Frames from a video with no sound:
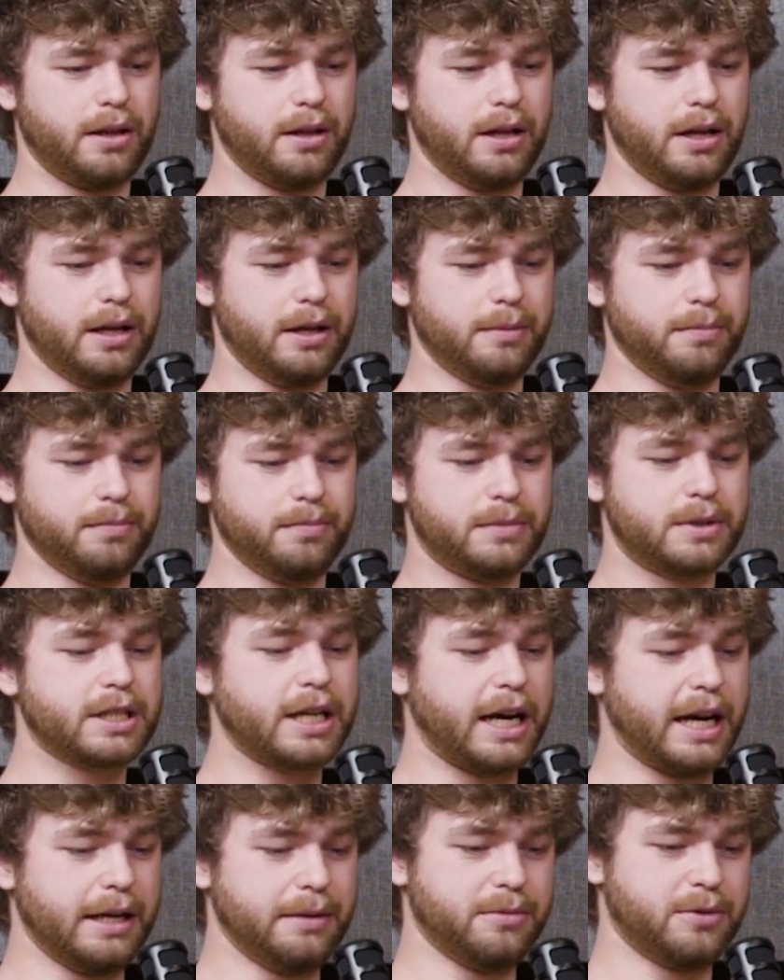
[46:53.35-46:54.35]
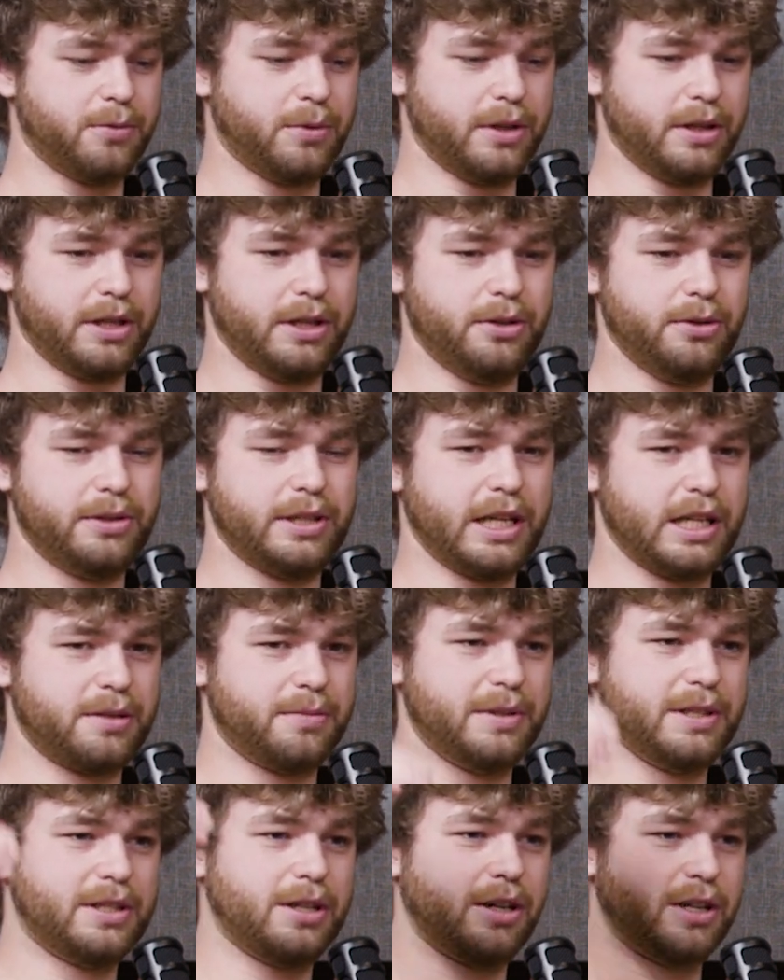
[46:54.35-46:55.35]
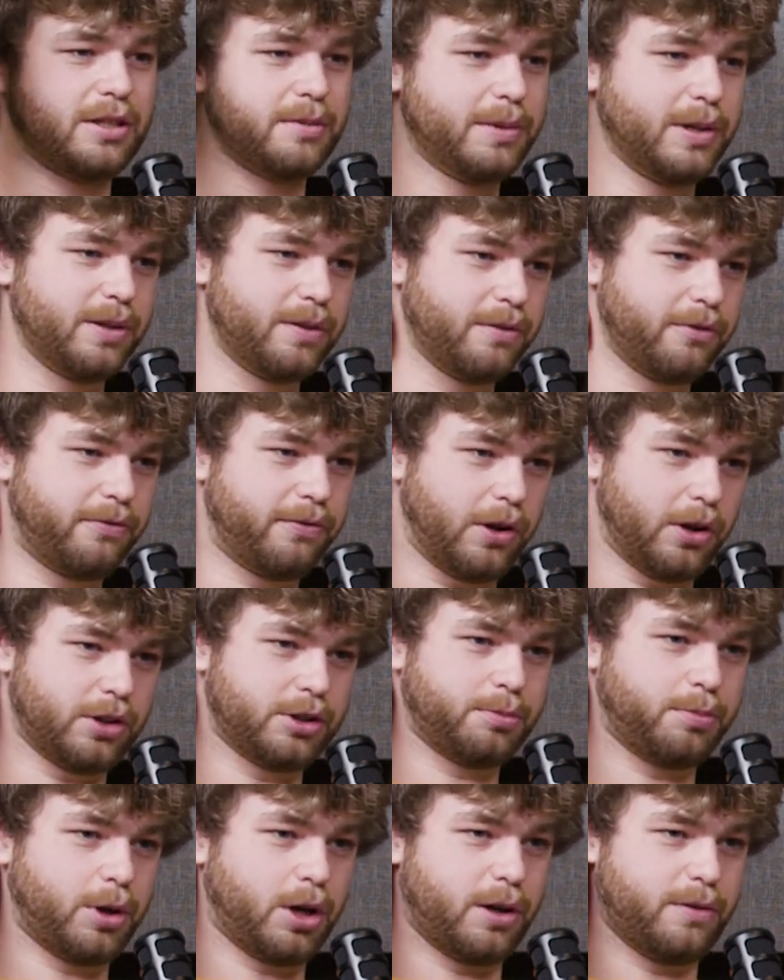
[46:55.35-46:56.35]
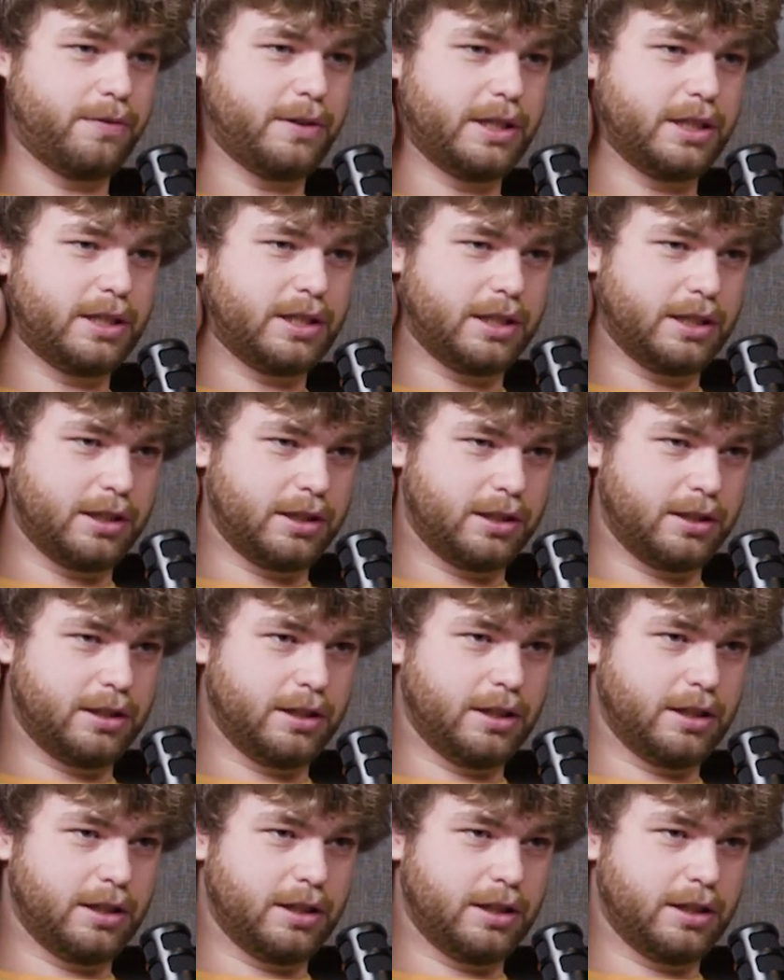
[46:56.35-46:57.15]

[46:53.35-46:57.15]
times where the New Testament talks about false prophets and